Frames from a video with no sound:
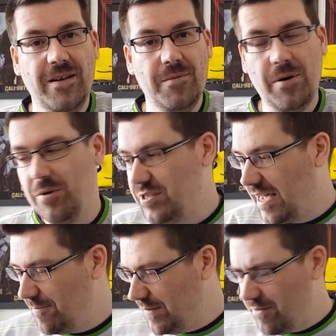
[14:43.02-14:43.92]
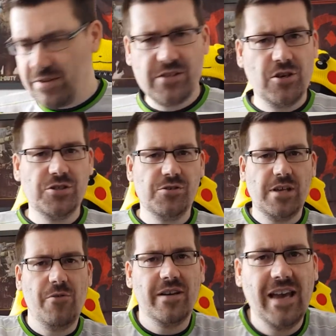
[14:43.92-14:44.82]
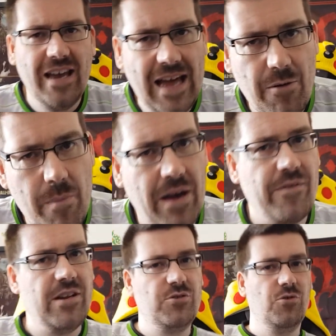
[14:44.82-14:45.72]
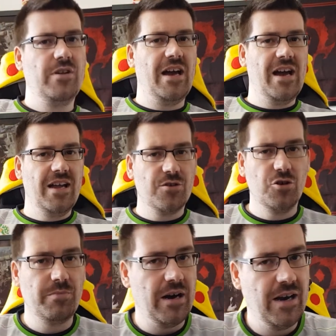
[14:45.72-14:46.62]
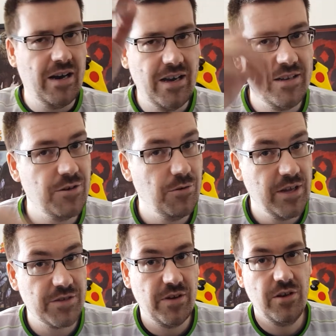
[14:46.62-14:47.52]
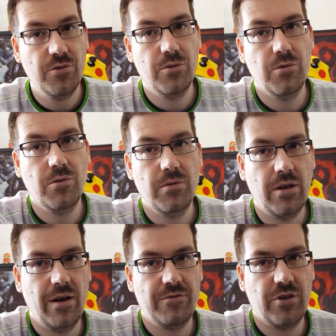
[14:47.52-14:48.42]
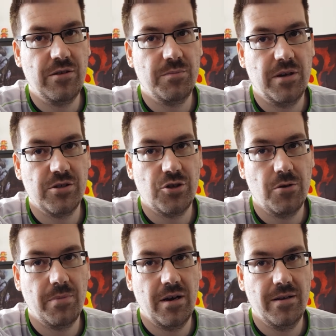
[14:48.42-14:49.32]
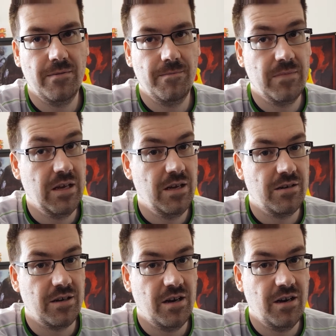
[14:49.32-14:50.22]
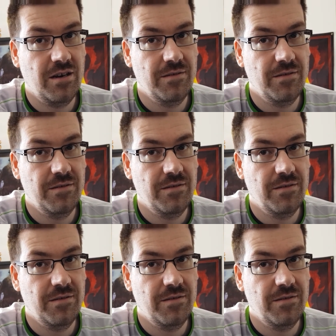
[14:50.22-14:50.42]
But once again, Dave King's Consoles out again. I'll be back very soon, and goodbye until the next video. Now I have to try and push the stop button. Ta-ta!